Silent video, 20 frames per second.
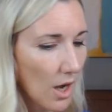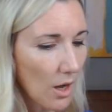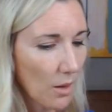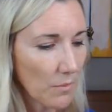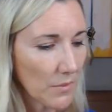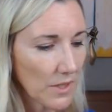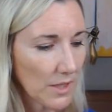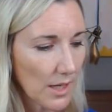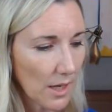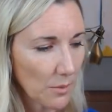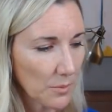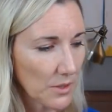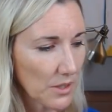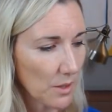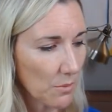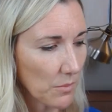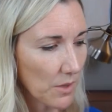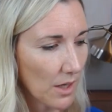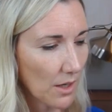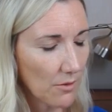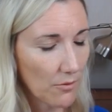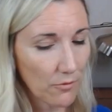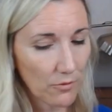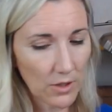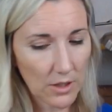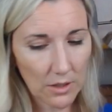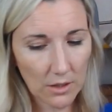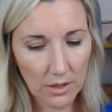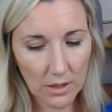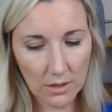This helps them kind of
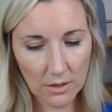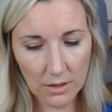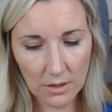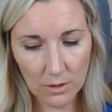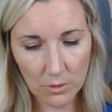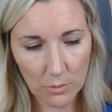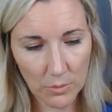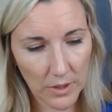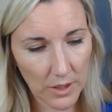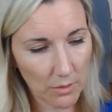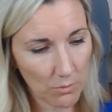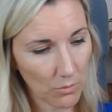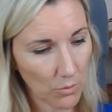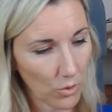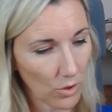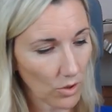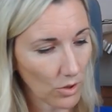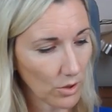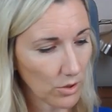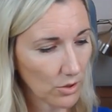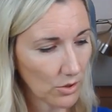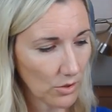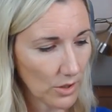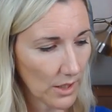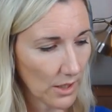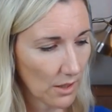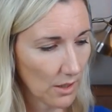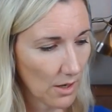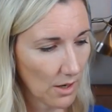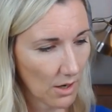feel a little bit more clued
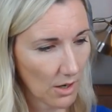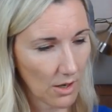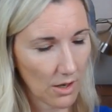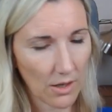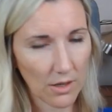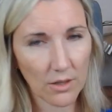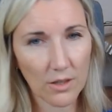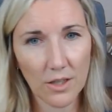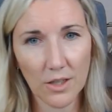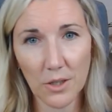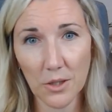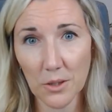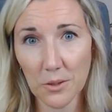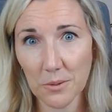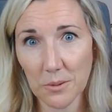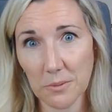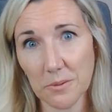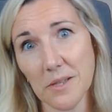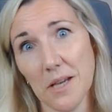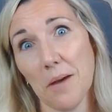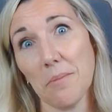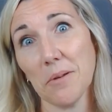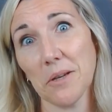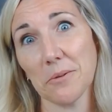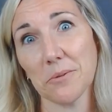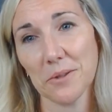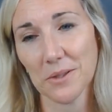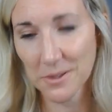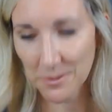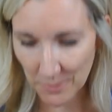in on what was happening
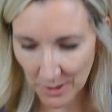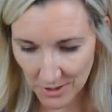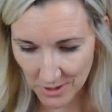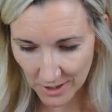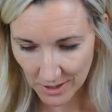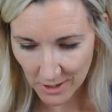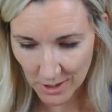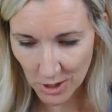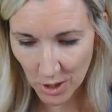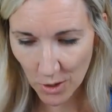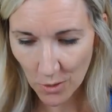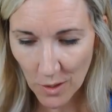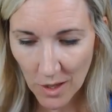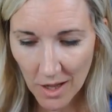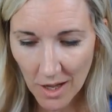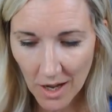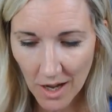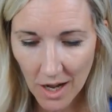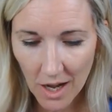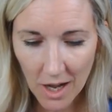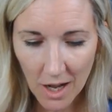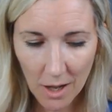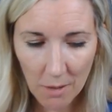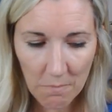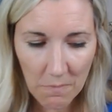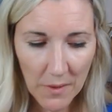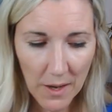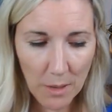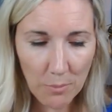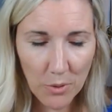with this project. So
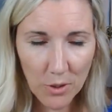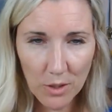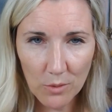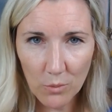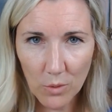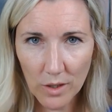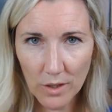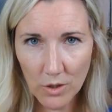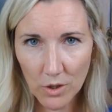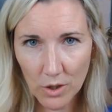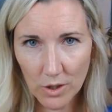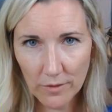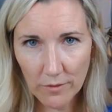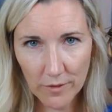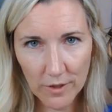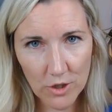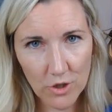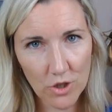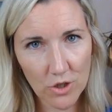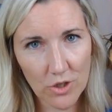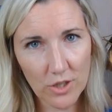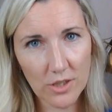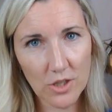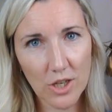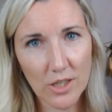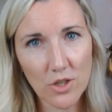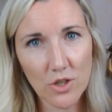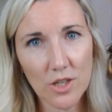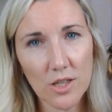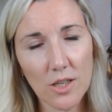I put in one early finisher
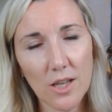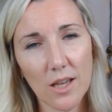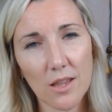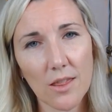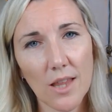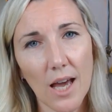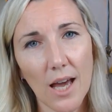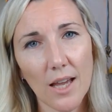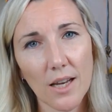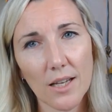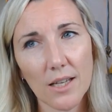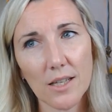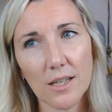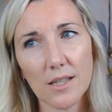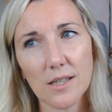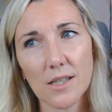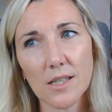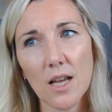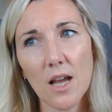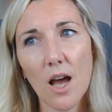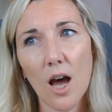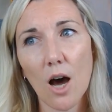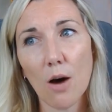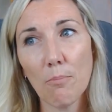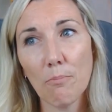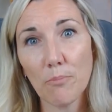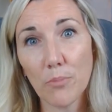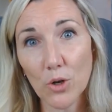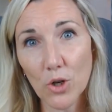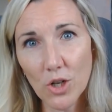suggestion, and that is a
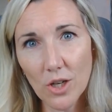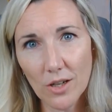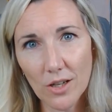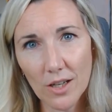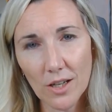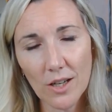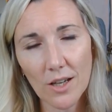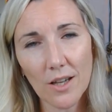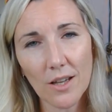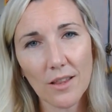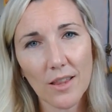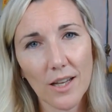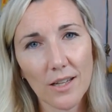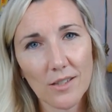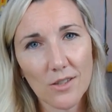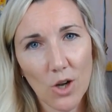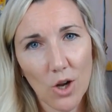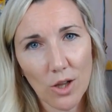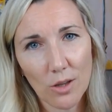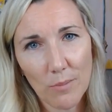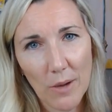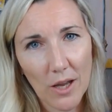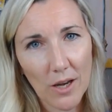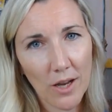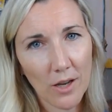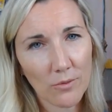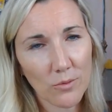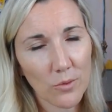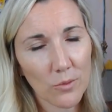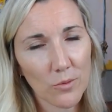book that is all about
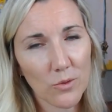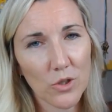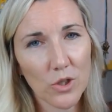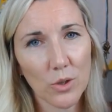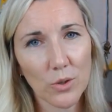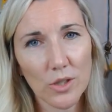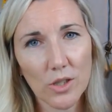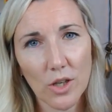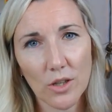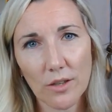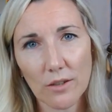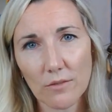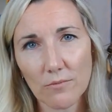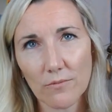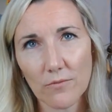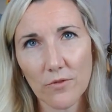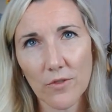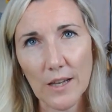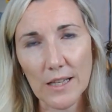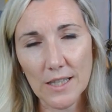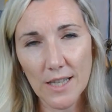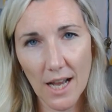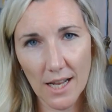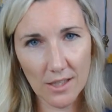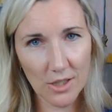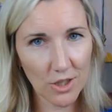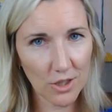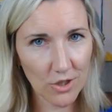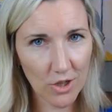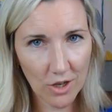Henri Rousseau. It's called The
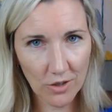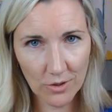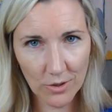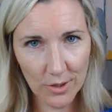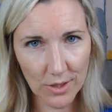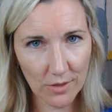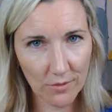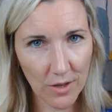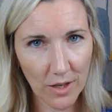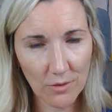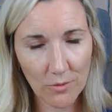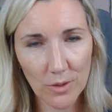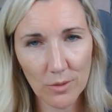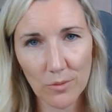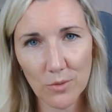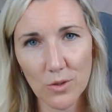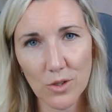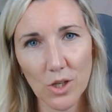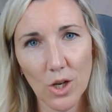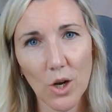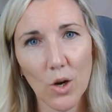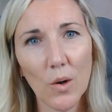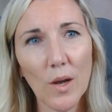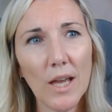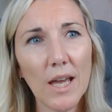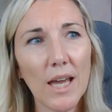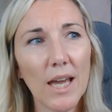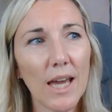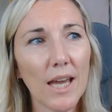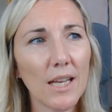Fantastic Jungles of Henri Rousseau,
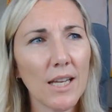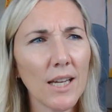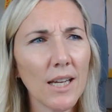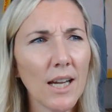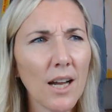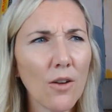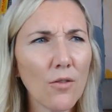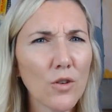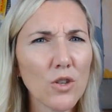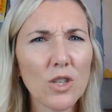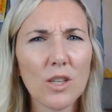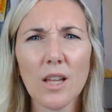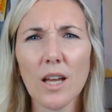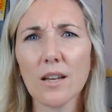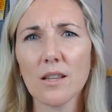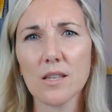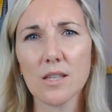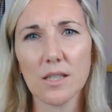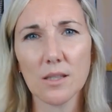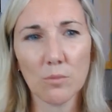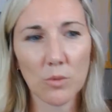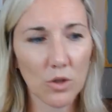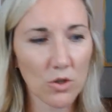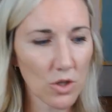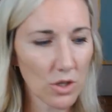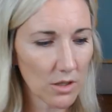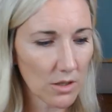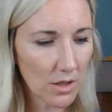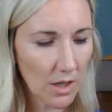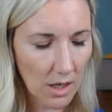and it covers a lot of the similar
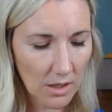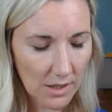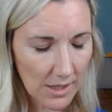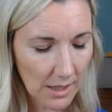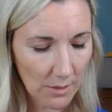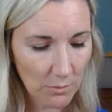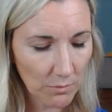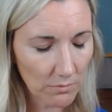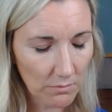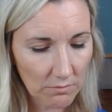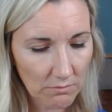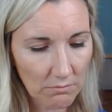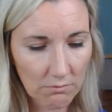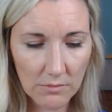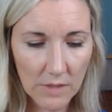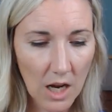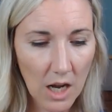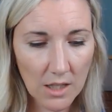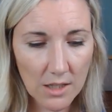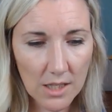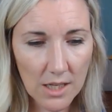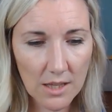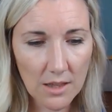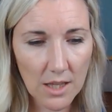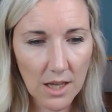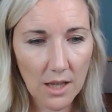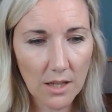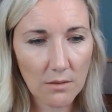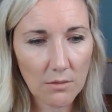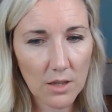same content
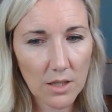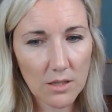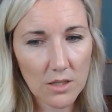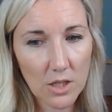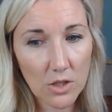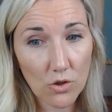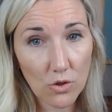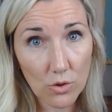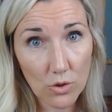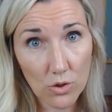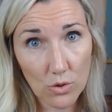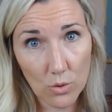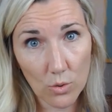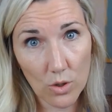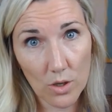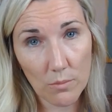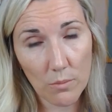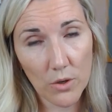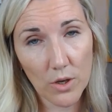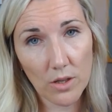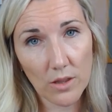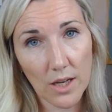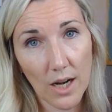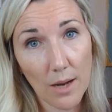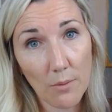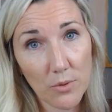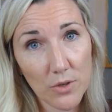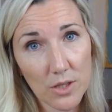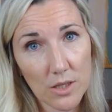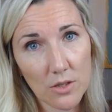that the digital storybook that I
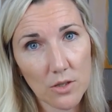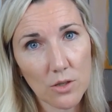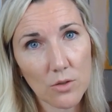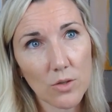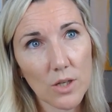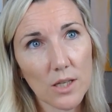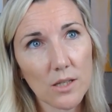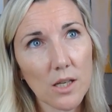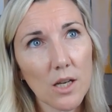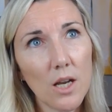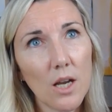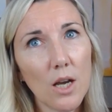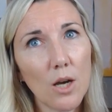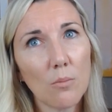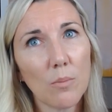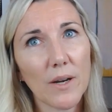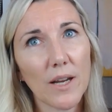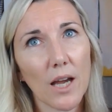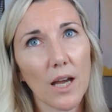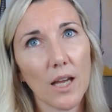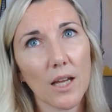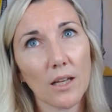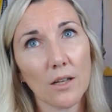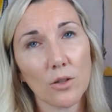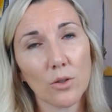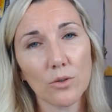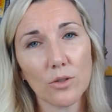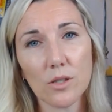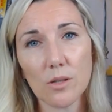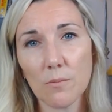present to you does, but it
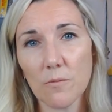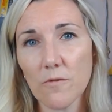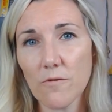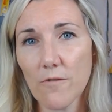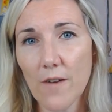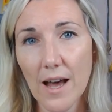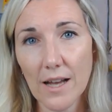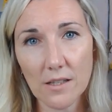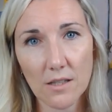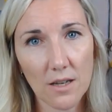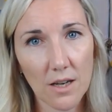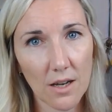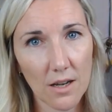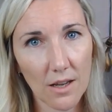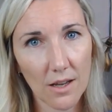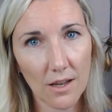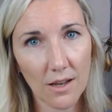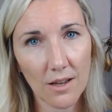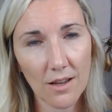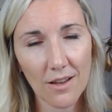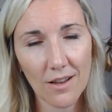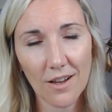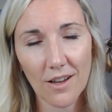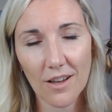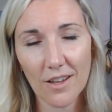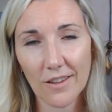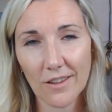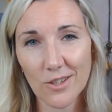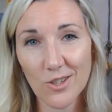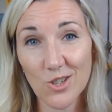includes some fascinating
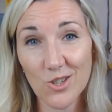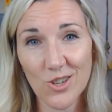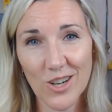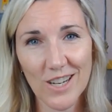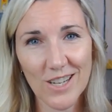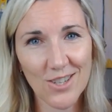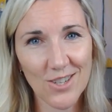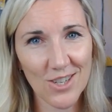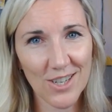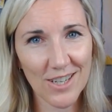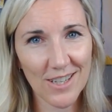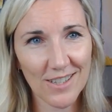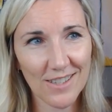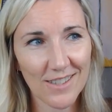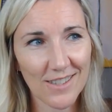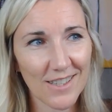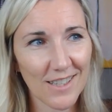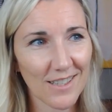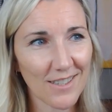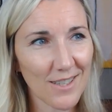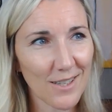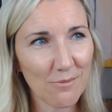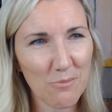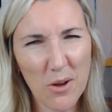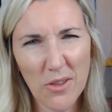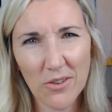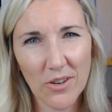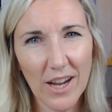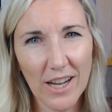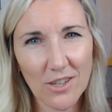illustrations and some
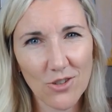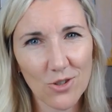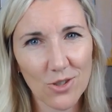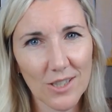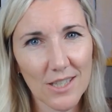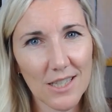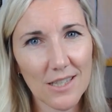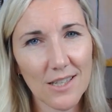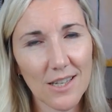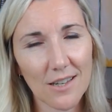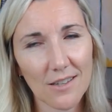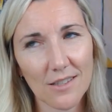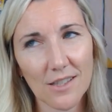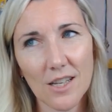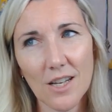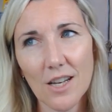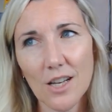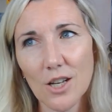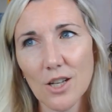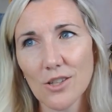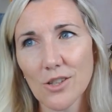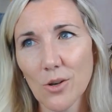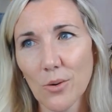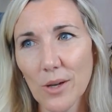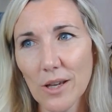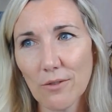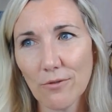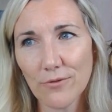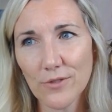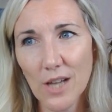other extra details. So
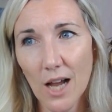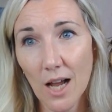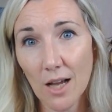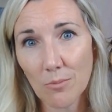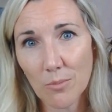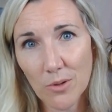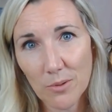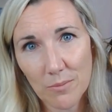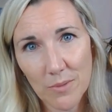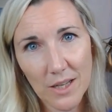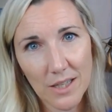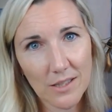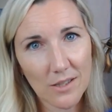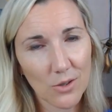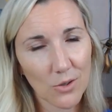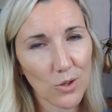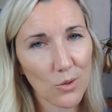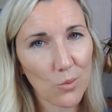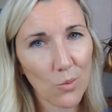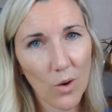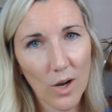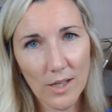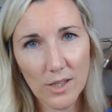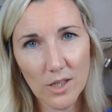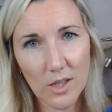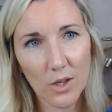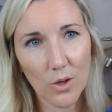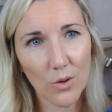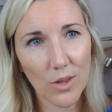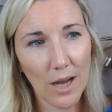if time permits, or you want
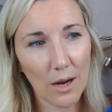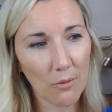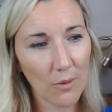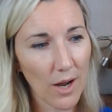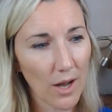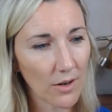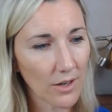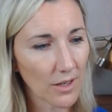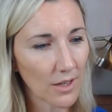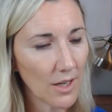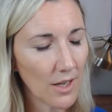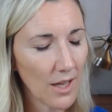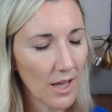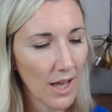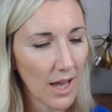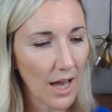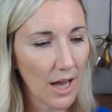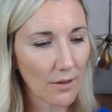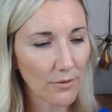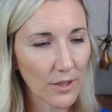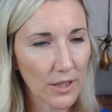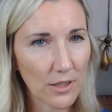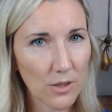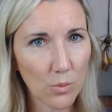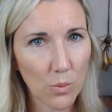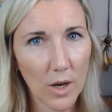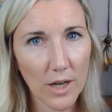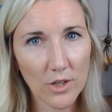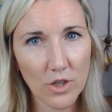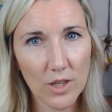to go that route and have kids
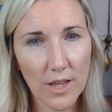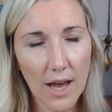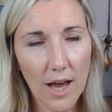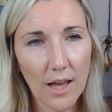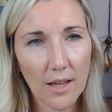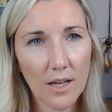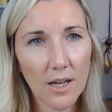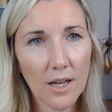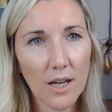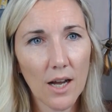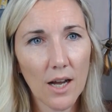watch that,